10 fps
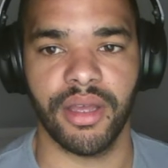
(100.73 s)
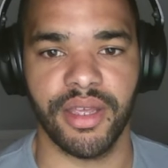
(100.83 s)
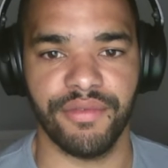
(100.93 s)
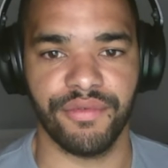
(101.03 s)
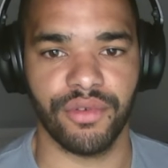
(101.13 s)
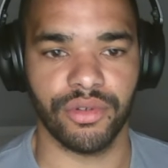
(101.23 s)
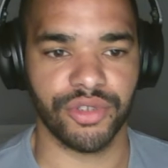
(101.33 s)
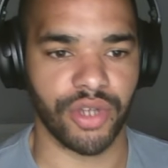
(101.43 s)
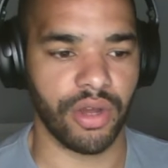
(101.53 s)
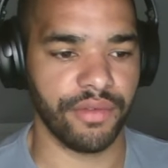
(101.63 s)
in front
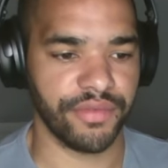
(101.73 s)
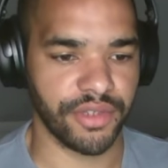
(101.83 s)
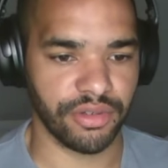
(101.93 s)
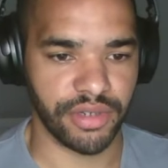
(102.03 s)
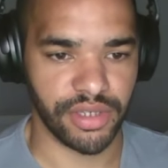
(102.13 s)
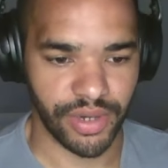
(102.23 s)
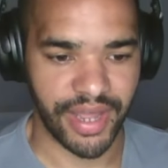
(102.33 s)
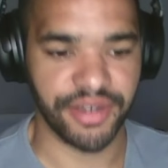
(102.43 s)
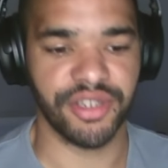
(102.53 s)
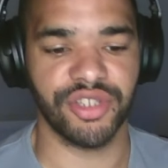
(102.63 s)
of the green.
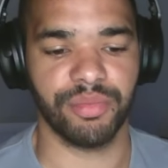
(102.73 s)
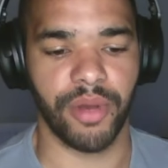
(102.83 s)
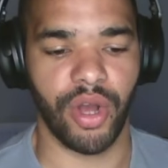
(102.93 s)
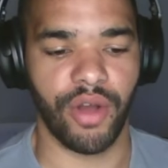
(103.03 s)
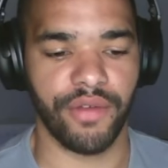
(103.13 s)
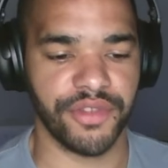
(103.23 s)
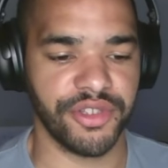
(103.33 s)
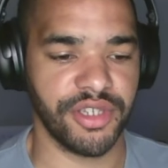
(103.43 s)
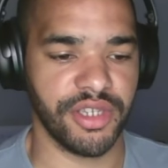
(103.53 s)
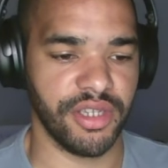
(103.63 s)
Landing spot off the
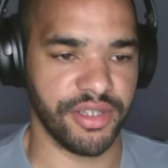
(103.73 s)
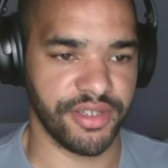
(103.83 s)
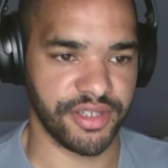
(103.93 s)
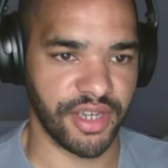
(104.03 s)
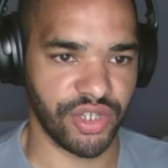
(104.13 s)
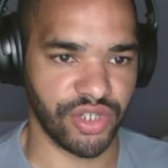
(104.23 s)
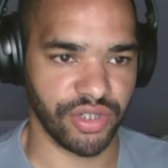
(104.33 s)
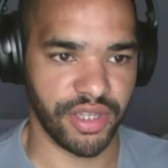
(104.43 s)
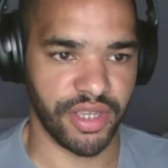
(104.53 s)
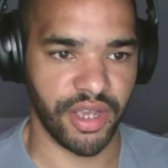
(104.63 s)
tee is essential
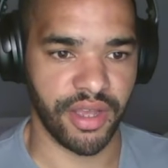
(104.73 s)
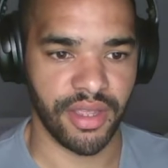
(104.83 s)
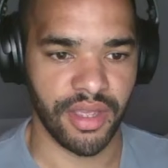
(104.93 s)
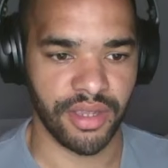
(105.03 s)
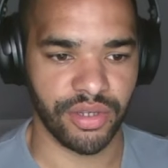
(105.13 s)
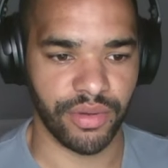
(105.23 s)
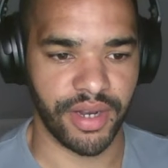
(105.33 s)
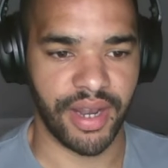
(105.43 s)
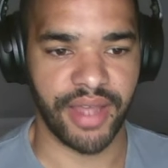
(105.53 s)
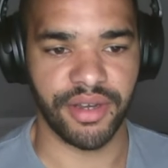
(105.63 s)
here. You want to
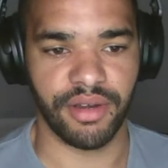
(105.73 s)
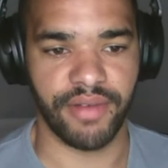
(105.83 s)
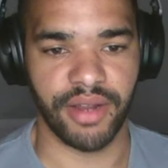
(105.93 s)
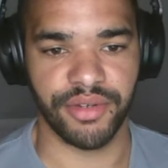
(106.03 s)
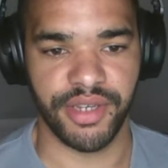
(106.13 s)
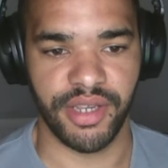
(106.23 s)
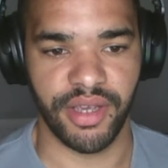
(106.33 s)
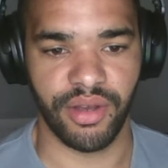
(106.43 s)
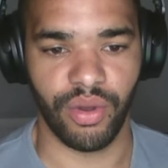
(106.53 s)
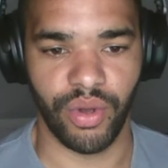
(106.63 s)
land around
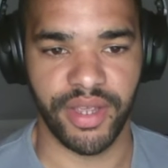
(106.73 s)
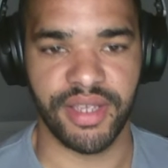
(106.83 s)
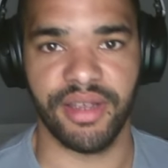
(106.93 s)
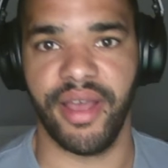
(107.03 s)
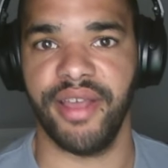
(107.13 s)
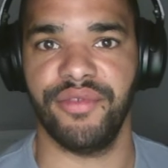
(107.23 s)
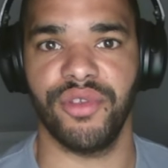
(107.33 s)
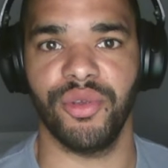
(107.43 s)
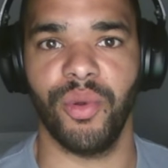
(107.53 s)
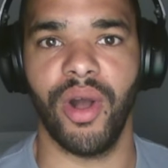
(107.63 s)
here or here if
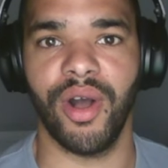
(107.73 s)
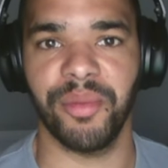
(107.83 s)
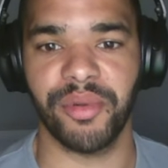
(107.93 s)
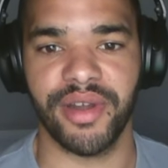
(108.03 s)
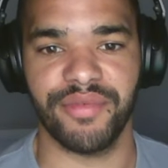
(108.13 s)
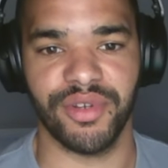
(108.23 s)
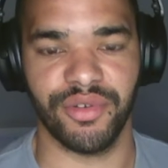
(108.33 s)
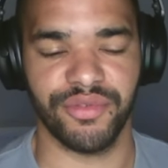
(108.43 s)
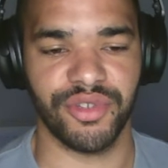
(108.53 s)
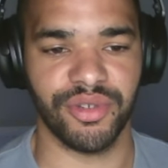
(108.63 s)
you are brave enough
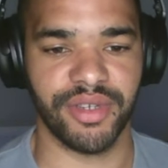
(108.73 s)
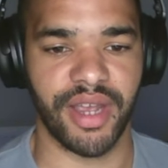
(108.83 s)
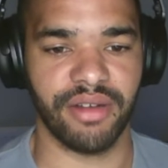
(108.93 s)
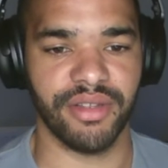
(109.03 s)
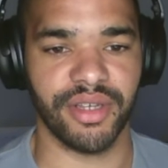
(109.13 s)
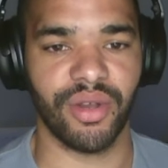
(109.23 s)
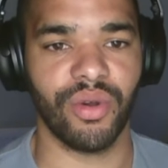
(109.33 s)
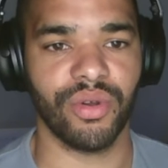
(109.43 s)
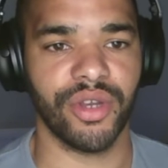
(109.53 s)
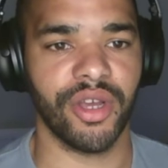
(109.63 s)
to carry the
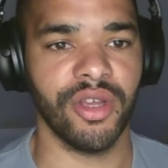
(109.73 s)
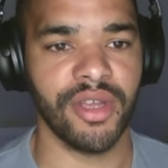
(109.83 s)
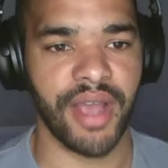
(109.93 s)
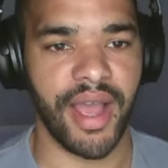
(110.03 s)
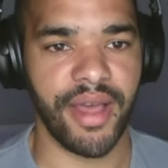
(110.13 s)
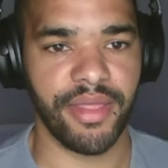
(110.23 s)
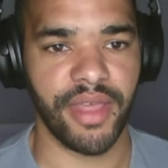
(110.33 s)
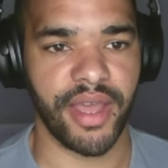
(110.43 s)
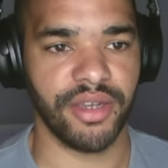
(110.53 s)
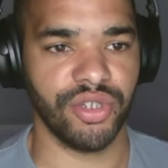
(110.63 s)
corner, and
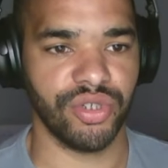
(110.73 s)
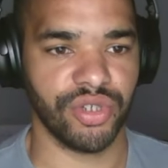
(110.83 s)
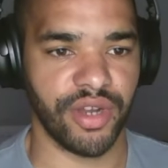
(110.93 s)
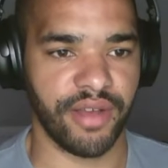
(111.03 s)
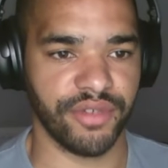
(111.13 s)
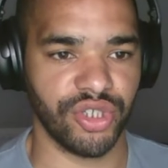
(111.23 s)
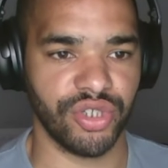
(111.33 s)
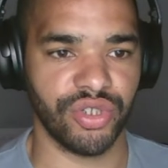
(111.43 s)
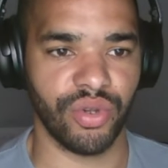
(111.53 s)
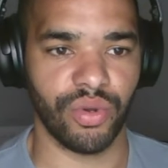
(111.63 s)
then you should have a
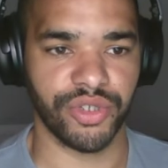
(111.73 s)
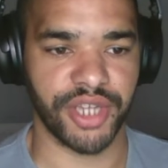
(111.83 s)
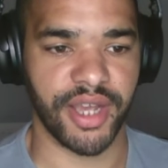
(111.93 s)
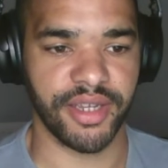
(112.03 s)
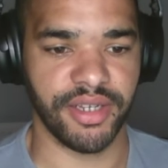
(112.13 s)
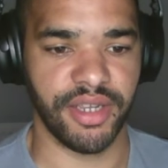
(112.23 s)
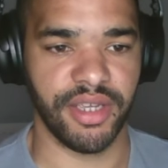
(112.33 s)
short iron